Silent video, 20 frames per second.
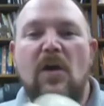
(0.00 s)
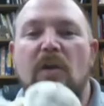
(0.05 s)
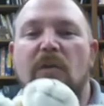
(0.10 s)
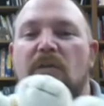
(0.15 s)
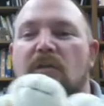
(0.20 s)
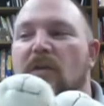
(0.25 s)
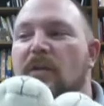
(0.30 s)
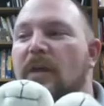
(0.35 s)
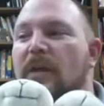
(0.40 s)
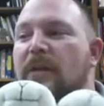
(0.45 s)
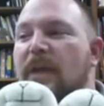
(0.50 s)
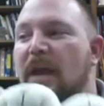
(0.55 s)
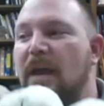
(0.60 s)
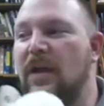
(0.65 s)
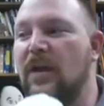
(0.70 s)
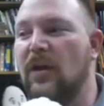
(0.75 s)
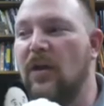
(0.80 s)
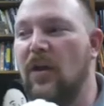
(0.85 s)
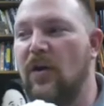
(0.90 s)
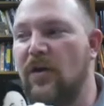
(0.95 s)
So that they
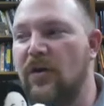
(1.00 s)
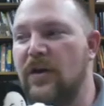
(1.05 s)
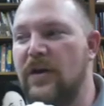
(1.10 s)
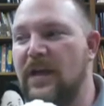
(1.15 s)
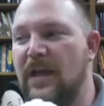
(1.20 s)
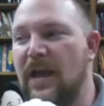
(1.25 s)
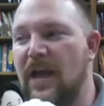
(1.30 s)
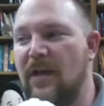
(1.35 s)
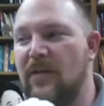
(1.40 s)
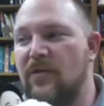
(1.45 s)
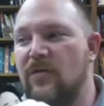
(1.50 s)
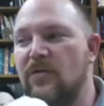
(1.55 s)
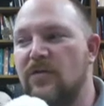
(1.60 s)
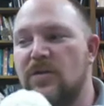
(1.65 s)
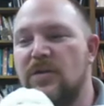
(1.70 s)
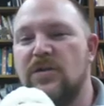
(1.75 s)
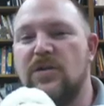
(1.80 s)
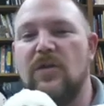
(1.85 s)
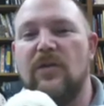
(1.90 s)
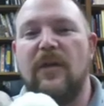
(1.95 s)
could learn together,
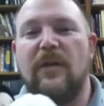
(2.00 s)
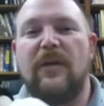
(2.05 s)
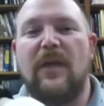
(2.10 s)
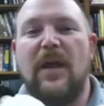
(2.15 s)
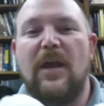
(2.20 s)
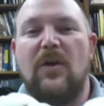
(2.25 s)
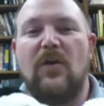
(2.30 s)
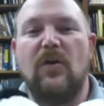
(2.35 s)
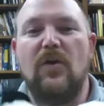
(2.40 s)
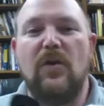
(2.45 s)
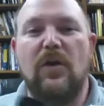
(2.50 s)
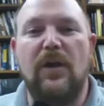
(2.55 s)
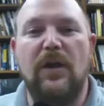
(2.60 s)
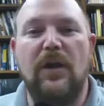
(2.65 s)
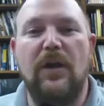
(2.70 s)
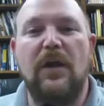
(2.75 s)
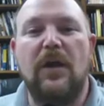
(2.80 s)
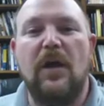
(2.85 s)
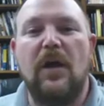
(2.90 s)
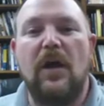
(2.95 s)
so that they
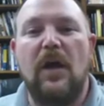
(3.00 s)
could